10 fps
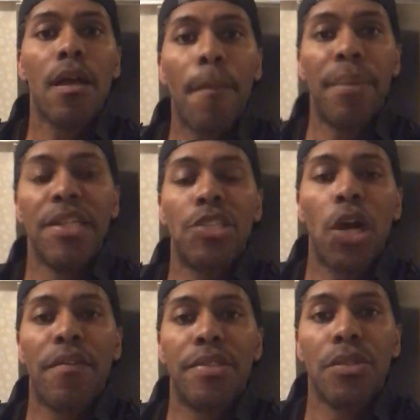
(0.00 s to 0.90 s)
police
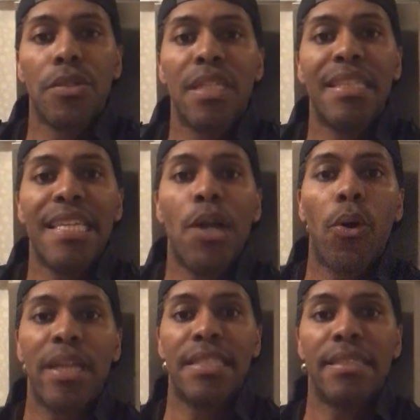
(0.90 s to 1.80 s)
officer's knee
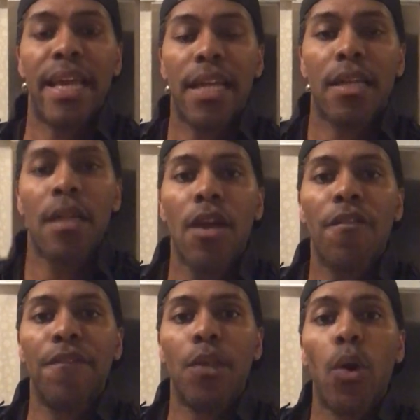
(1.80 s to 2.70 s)
on his neck.
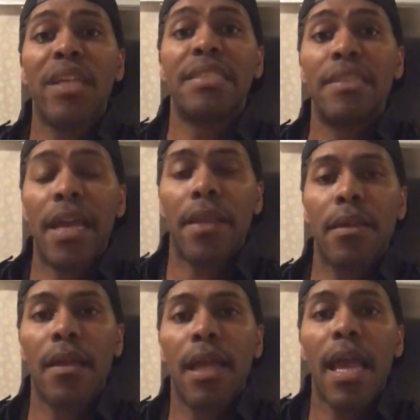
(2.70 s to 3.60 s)
Floyd's death
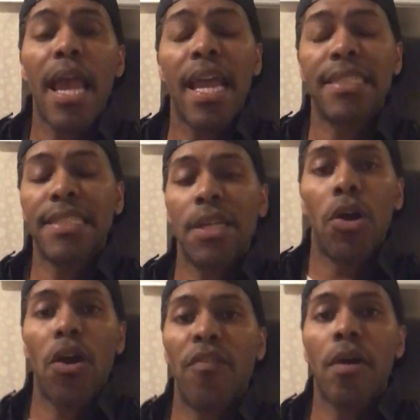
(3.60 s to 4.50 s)
has set
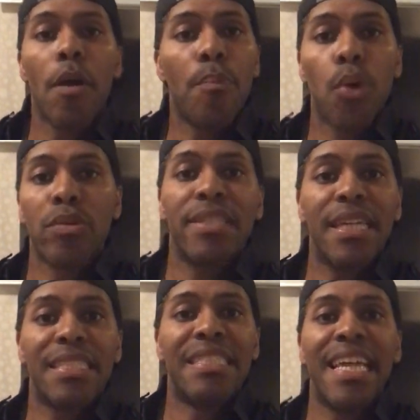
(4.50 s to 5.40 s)
off
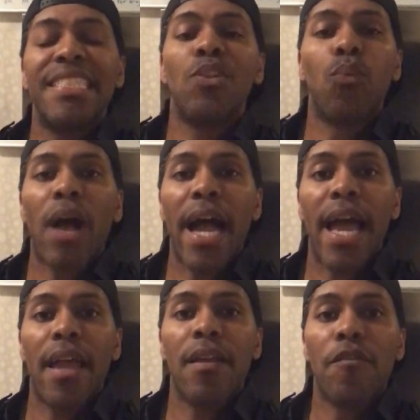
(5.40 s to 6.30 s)
protests
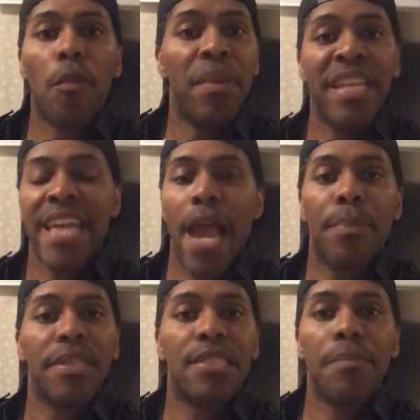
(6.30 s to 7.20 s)
nationwide from
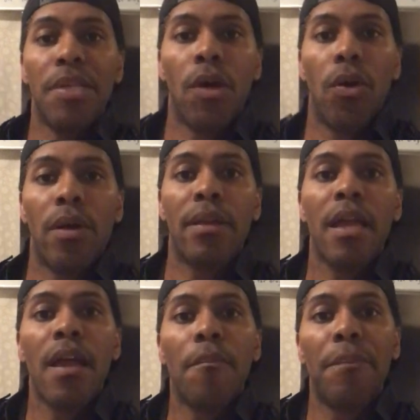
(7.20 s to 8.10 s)
Minneapolis and beyond,
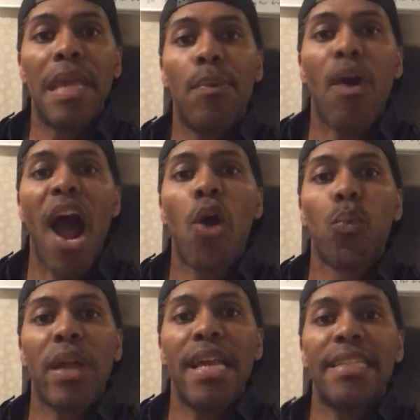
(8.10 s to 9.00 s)
people
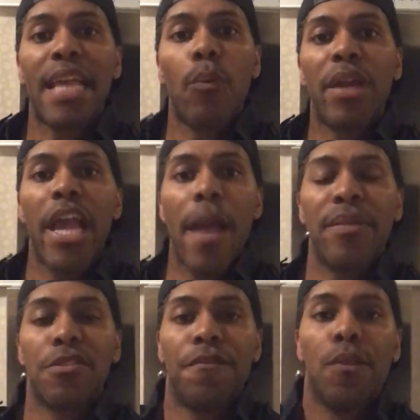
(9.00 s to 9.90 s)
outraged at what
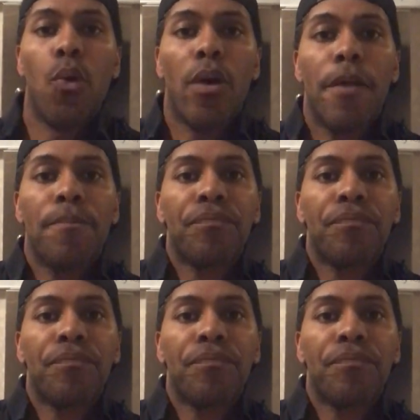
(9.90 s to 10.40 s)
happened to Floyd.